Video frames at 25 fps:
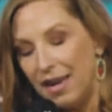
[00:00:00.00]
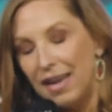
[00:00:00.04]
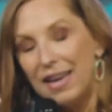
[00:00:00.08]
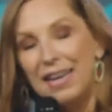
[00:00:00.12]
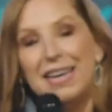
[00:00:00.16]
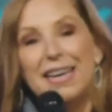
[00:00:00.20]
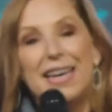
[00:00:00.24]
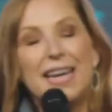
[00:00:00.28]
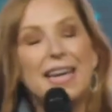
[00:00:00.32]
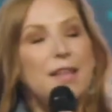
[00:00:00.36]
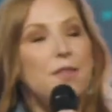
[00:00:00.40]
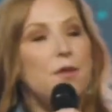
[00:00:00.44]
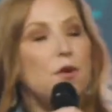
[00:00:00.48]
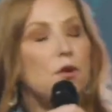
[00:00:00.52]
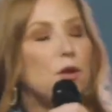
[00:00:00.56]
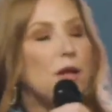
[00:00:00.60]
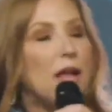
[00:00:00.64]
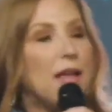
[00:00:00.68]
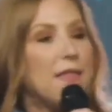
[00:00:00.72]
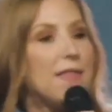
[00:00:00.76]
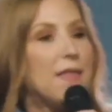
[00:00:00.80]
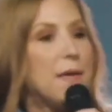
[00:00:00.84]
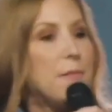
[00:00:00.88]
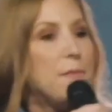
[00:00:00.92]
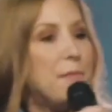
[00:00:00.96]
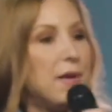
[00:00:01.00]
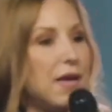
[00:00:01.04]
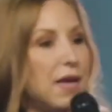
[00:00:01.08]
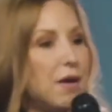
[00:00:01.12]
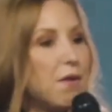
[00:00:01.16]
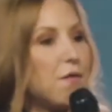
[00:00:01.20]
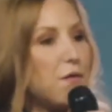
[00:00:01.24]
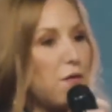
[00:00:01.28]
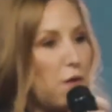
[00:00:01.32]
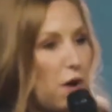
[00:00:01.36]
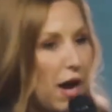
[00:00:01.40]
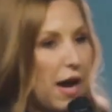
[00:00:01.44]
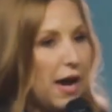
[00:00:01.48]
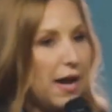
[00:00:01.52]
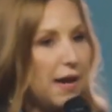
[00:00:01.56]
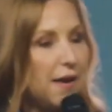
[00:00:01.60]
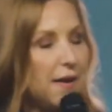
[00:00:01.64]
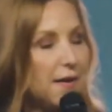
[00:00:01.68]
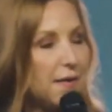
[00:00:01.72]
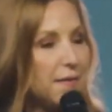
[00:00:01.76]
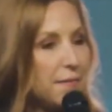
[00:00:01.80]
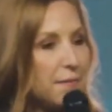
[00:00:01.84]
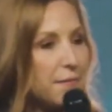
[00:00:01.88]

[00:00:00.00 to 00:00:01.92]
neither let them be afraid.